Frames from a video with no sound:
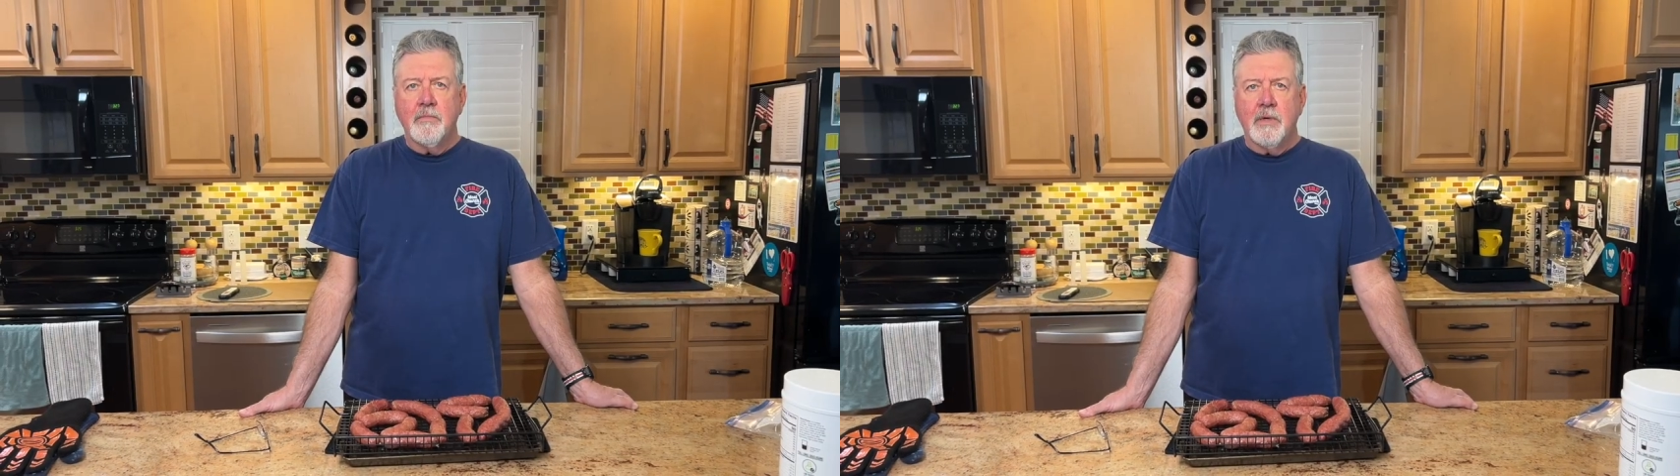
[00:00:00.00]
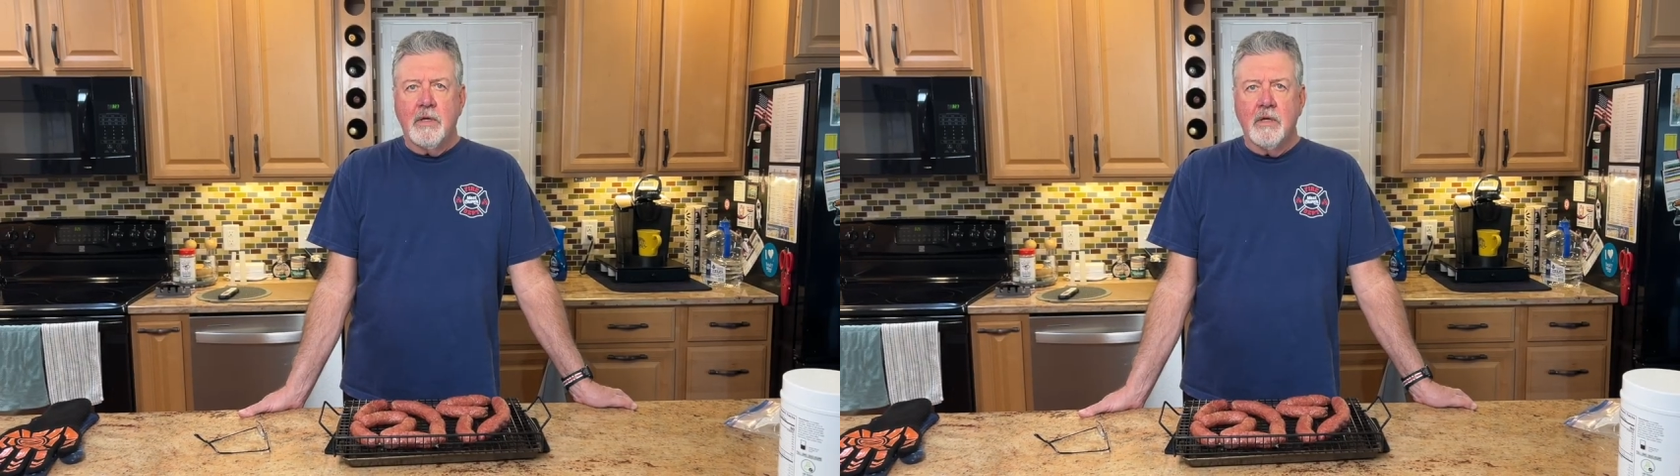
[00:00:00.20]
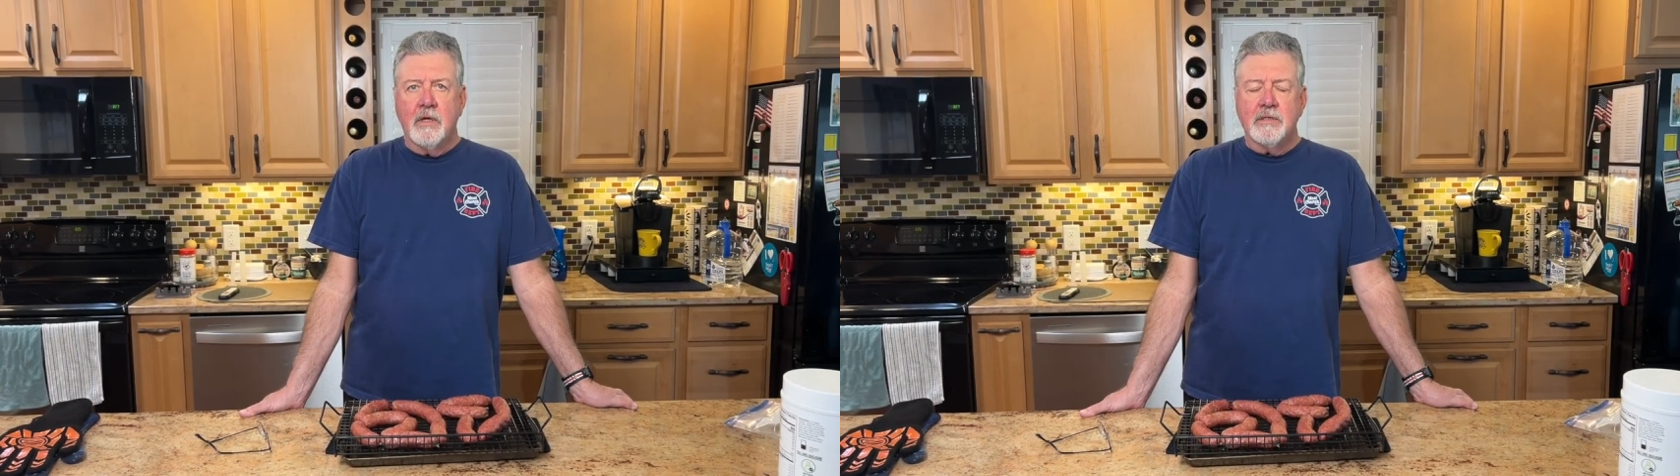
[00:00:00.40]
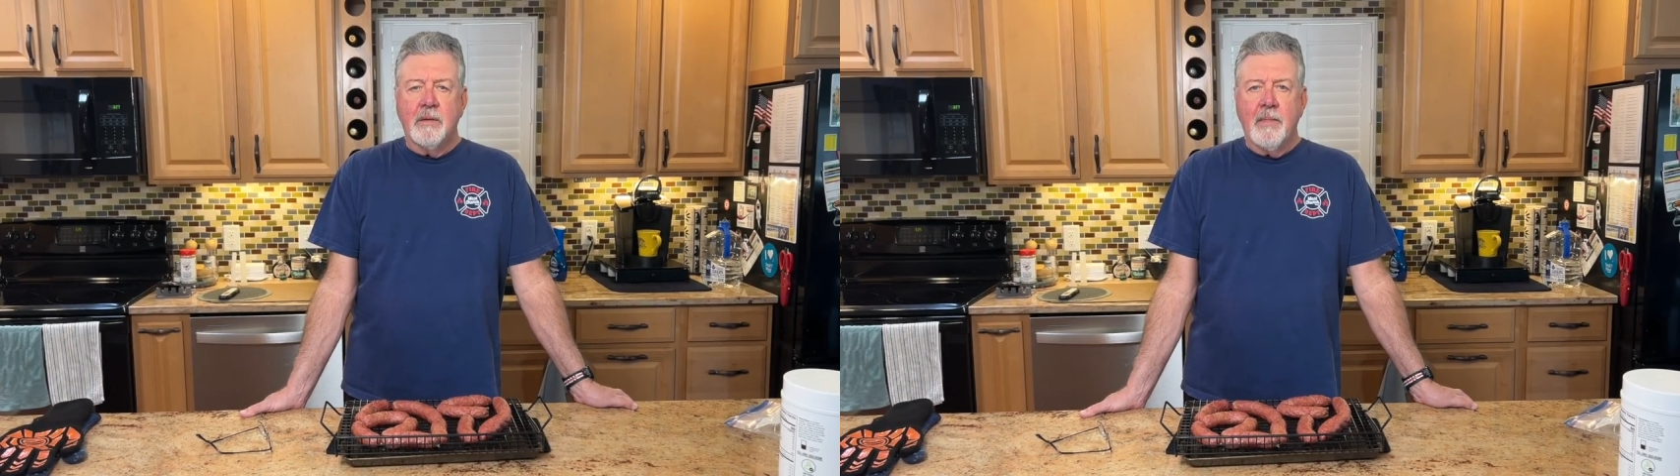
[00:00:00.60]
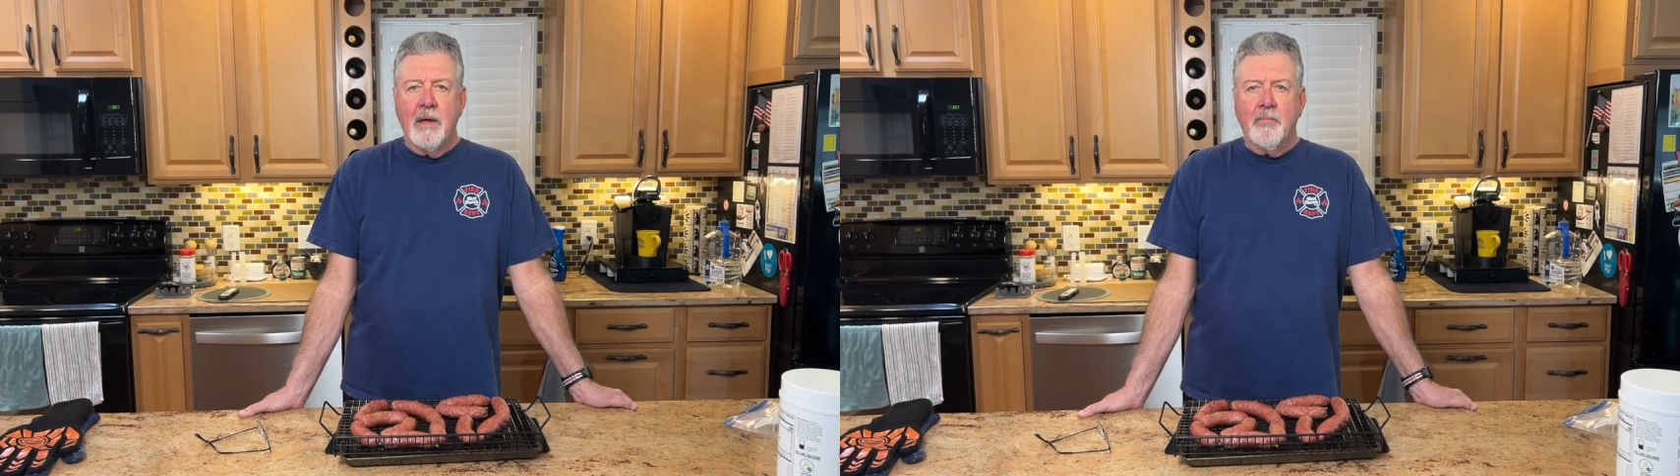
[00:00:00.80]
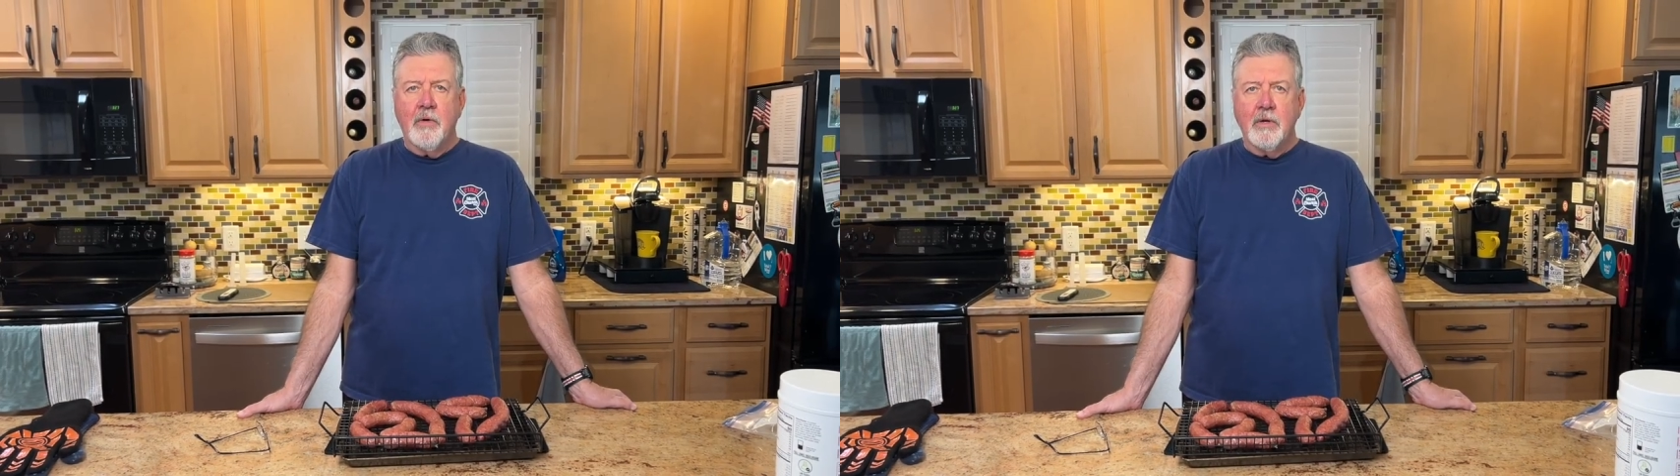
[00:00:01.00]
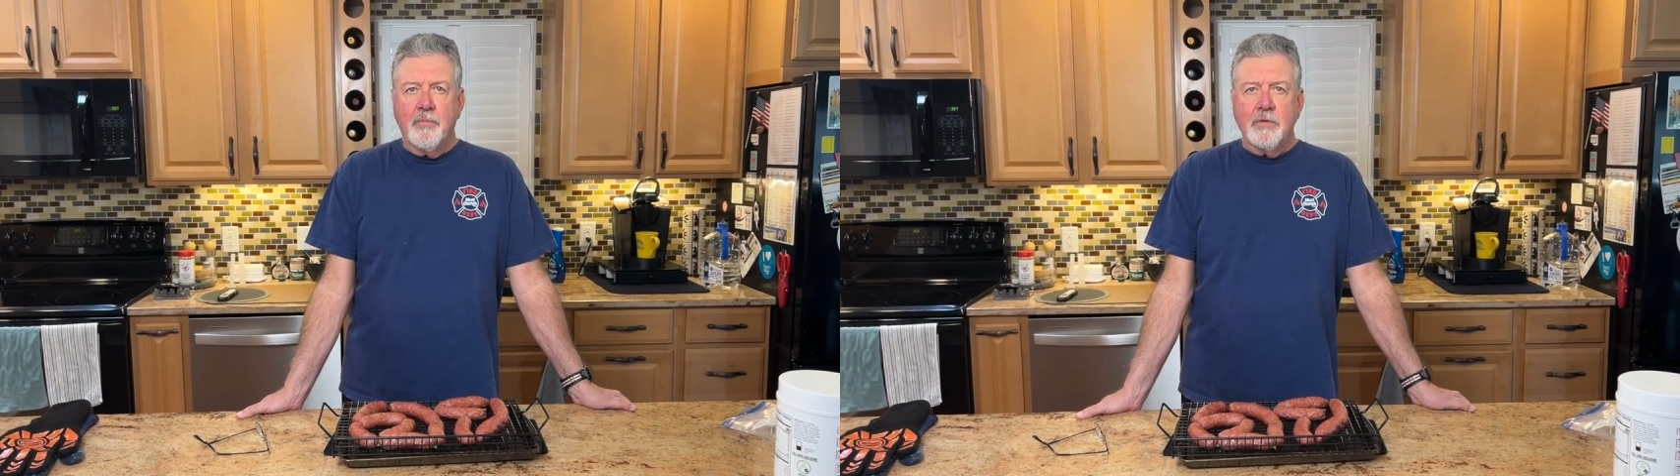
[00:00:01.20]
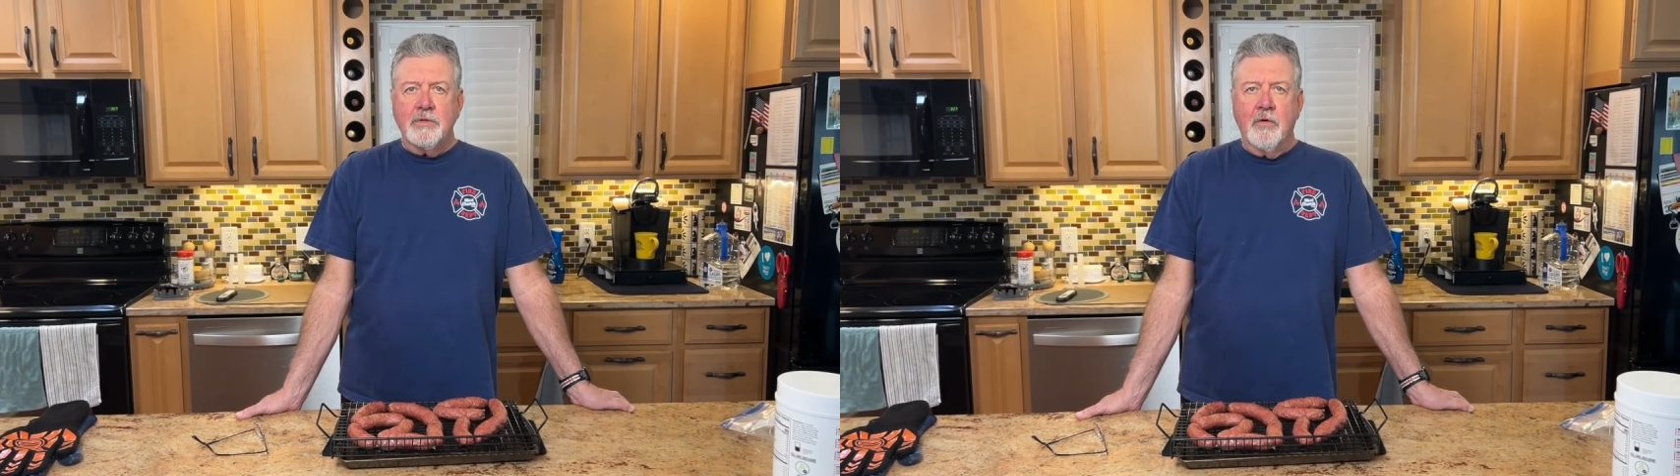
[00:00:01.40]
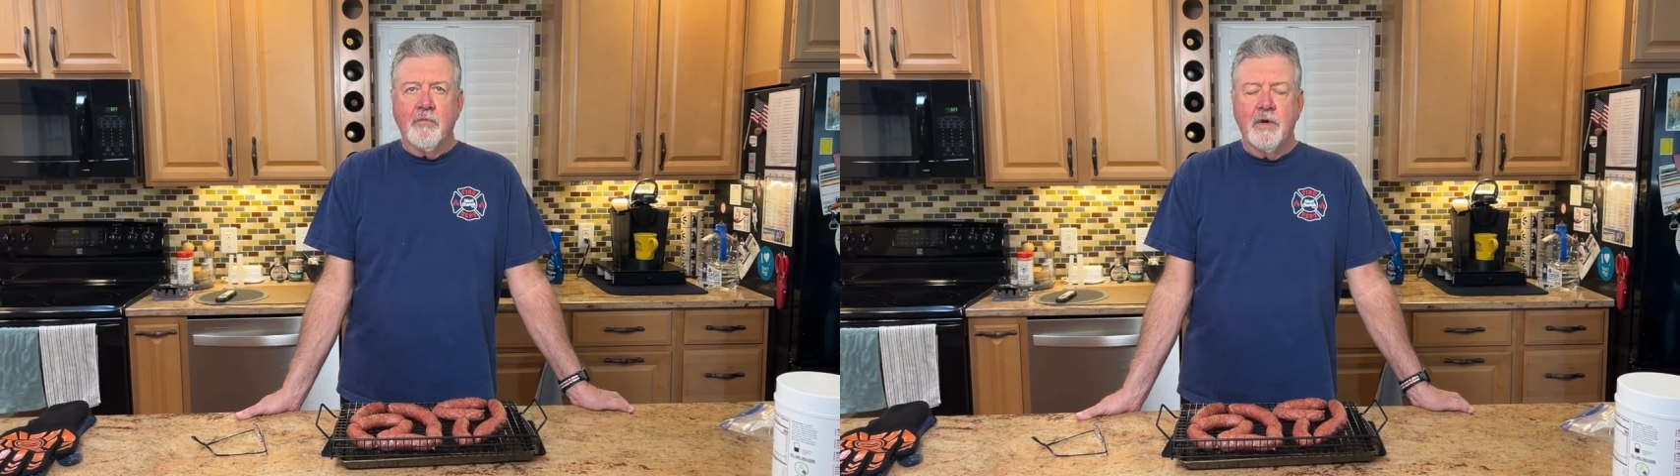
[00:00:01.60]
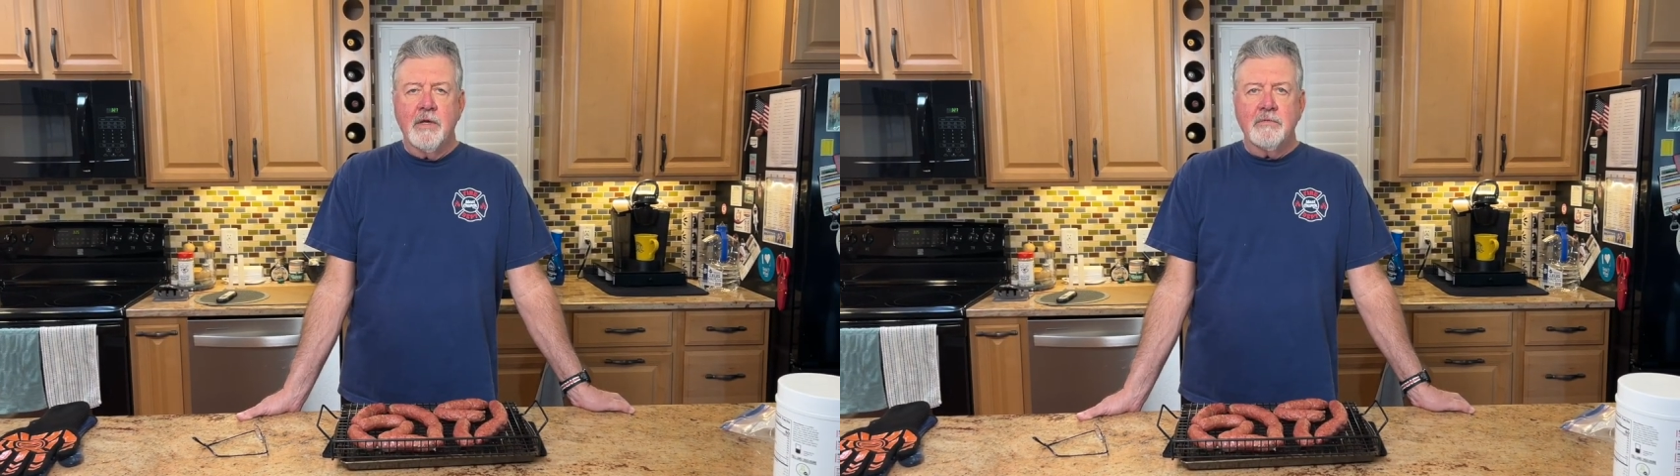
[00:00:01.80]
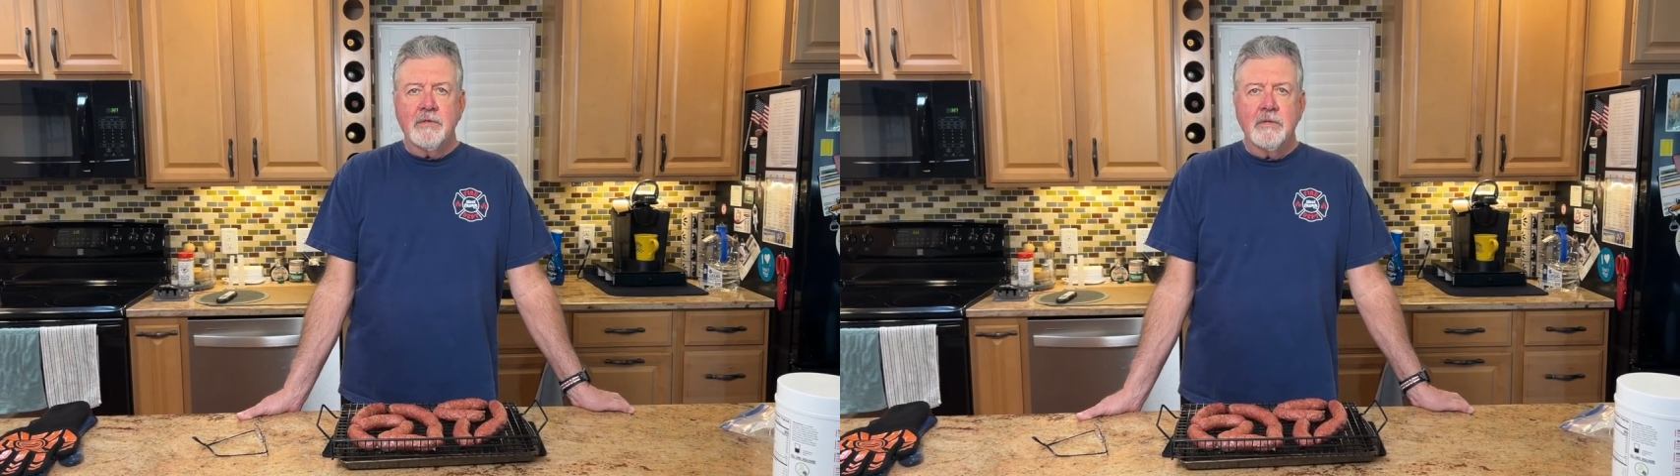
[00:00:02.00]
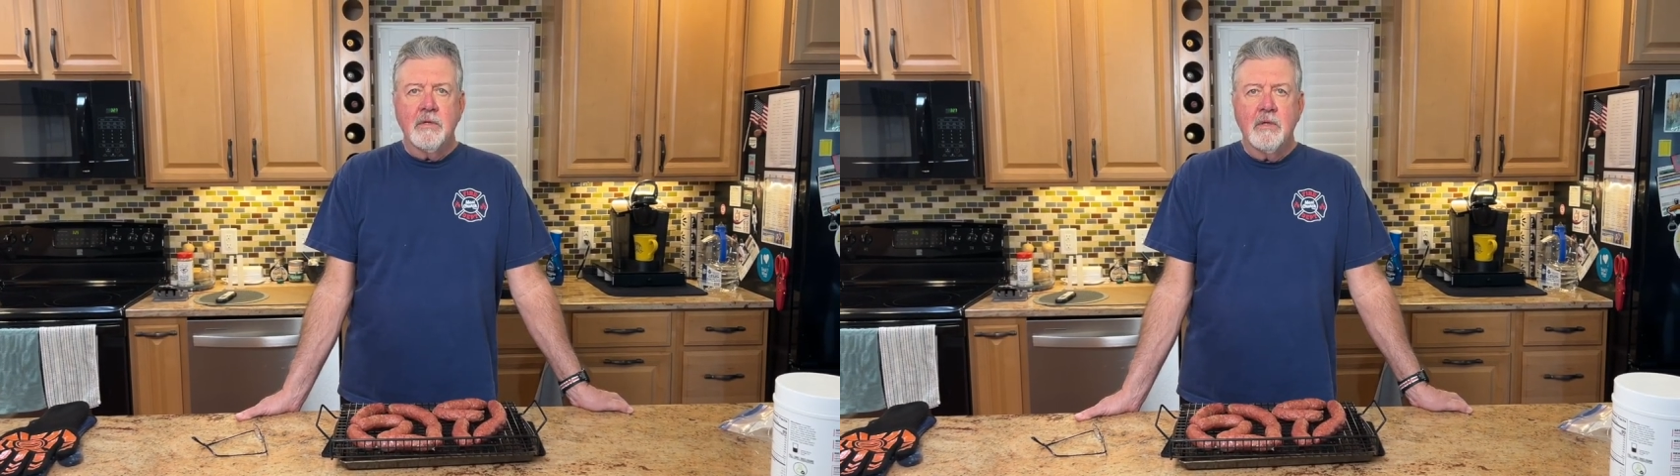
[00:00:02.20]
because I'm not putting preservatives